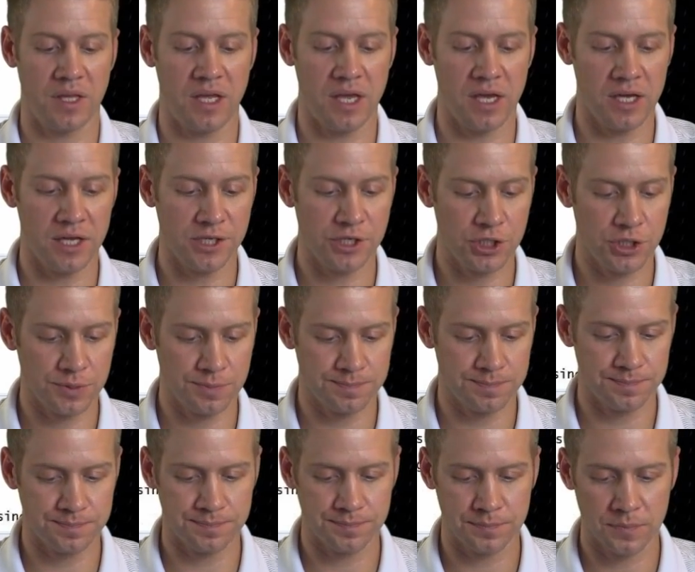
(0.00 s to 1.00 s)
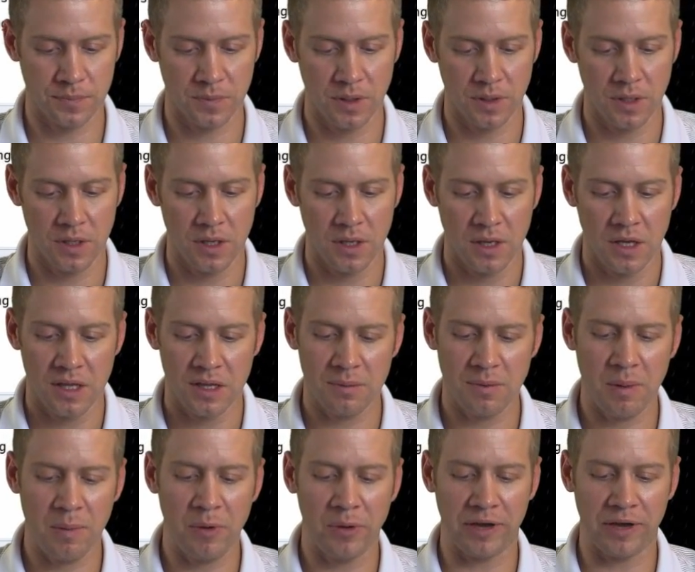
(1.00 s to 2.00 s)
edge. Then
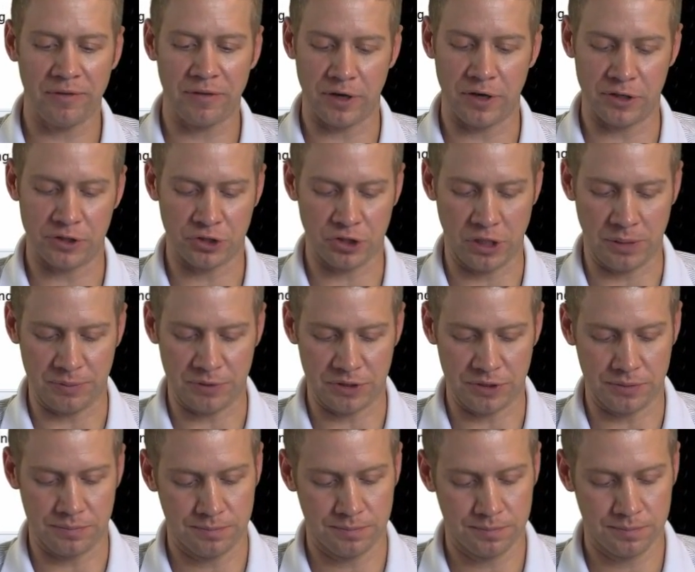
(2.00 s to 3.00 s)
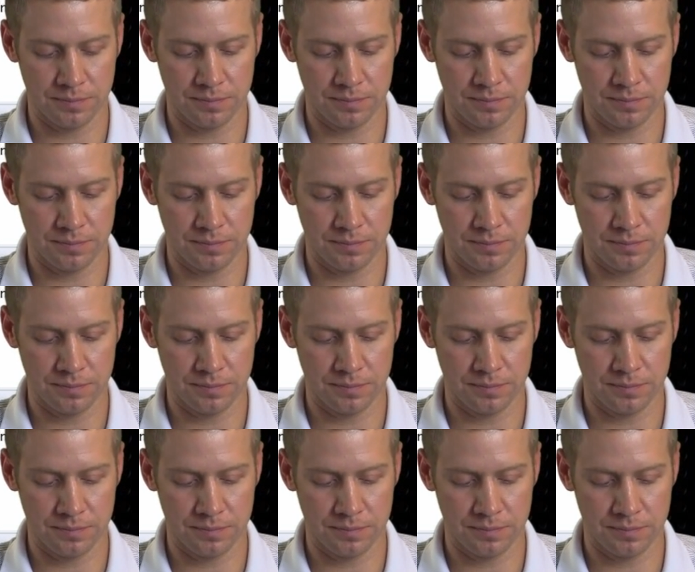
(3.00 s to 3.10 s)
maybe we'll give it a description.